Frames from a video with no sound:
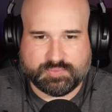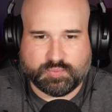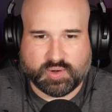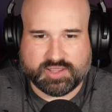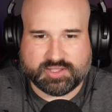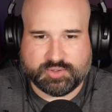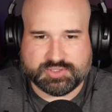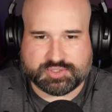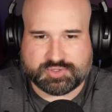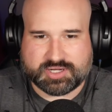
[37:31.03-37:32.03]
one of the
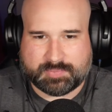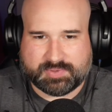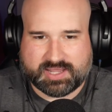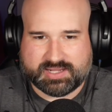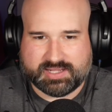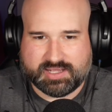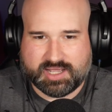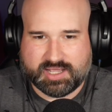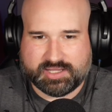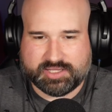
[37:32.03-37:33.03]
goons is dressed up like a,
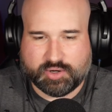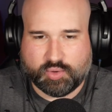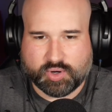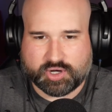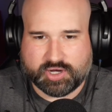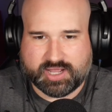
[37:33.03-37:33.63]
a, you know a worker.